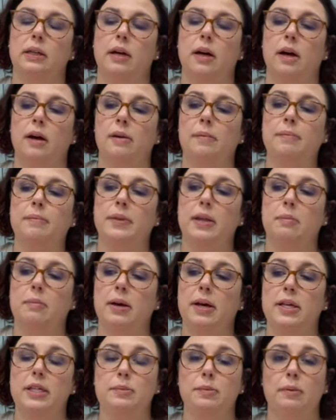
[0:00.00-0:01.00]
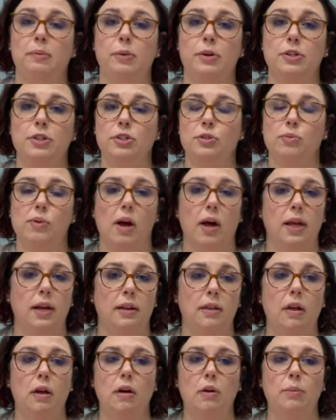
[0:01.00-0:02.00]
and my husband, we're just rocking
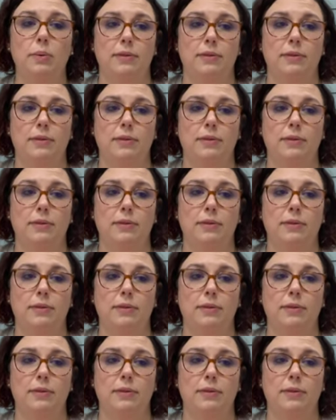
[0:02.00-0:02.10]
along.